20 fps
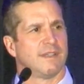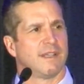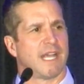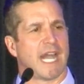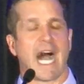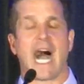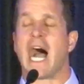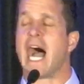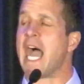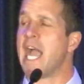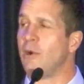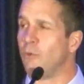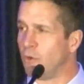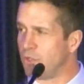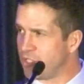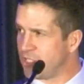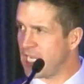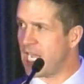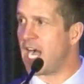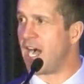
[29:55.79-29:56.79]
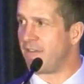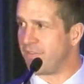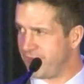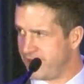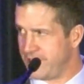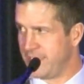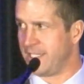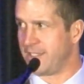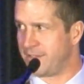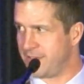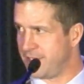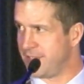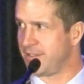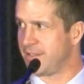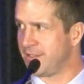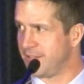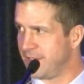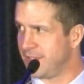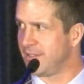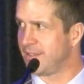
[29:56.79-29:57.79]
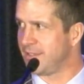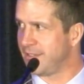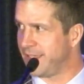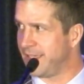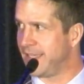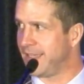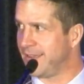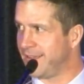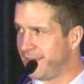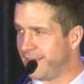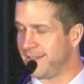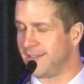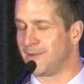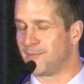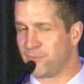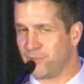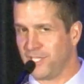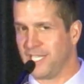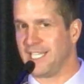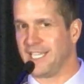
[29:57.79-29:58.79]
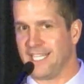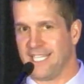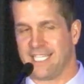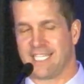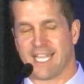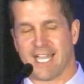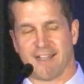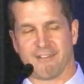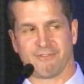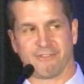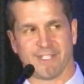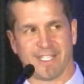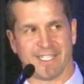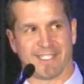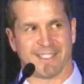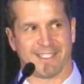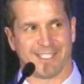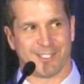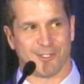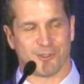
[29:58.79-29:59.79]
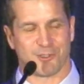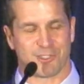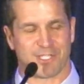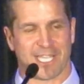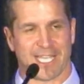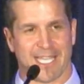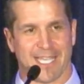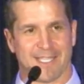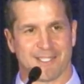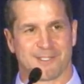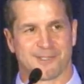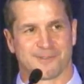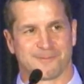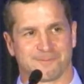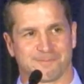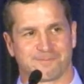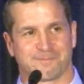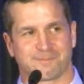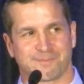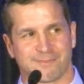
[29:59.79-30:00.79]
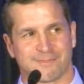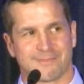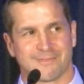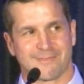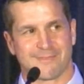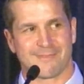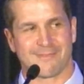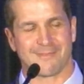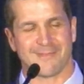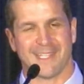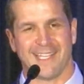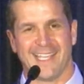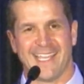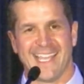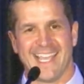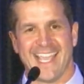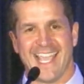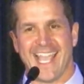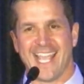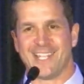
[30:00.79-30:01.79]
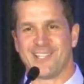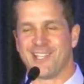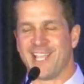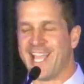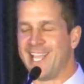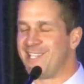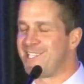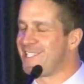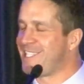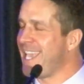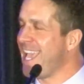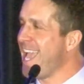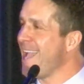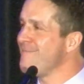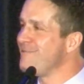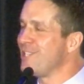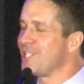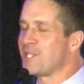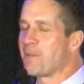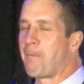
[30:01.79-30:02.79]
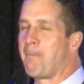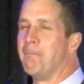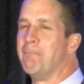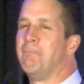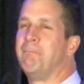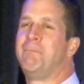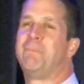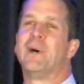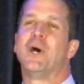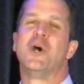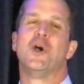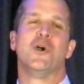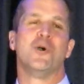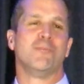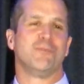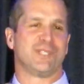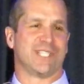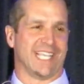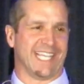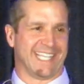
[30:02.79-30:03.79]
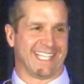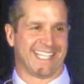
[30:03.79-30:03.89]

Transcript: I was confident. Completely confident in those guys. And Sam just booms it,